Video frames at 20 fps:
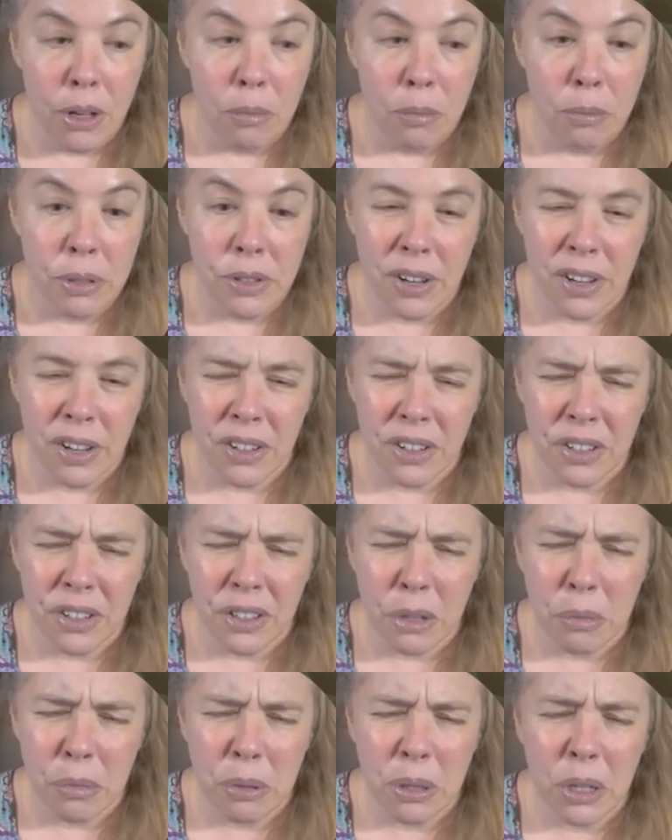
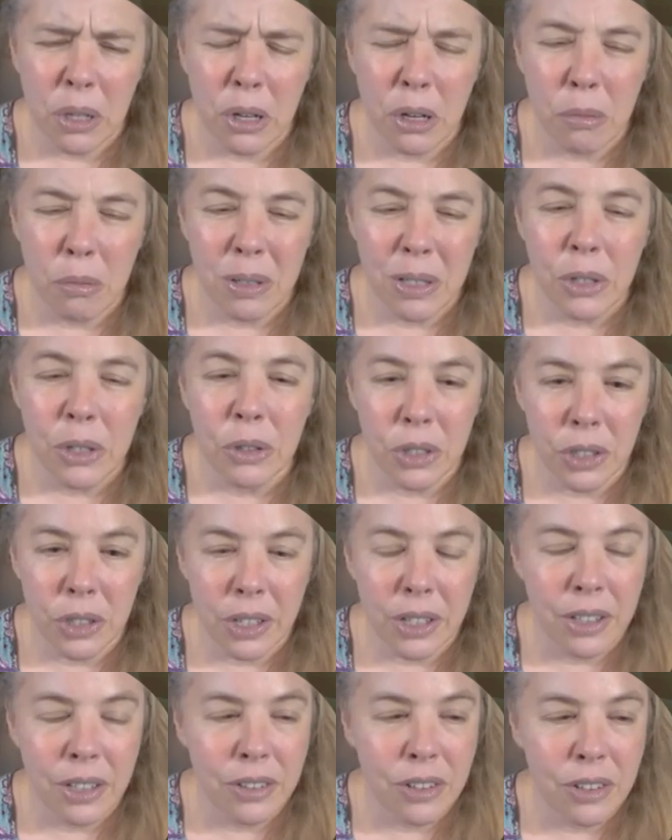potentially below, but
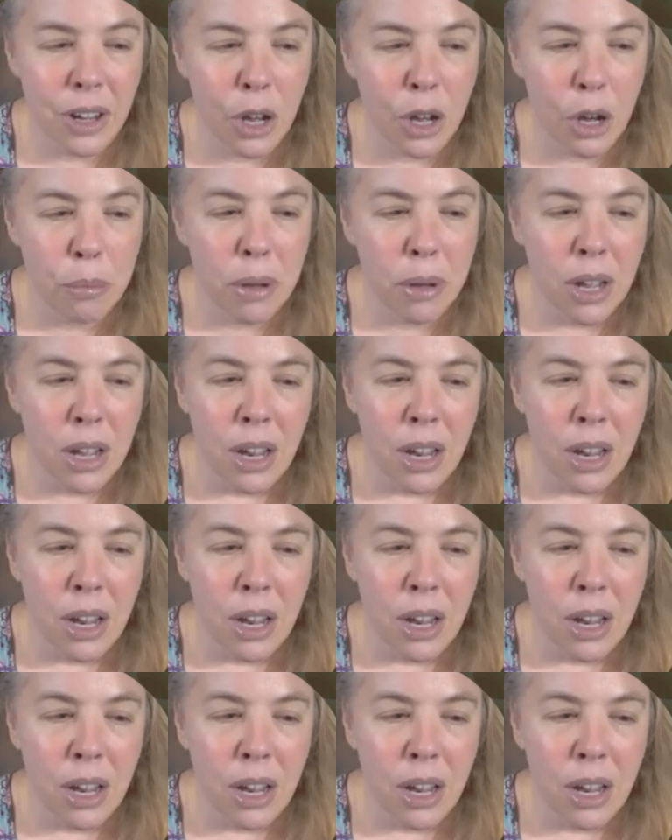usually on top.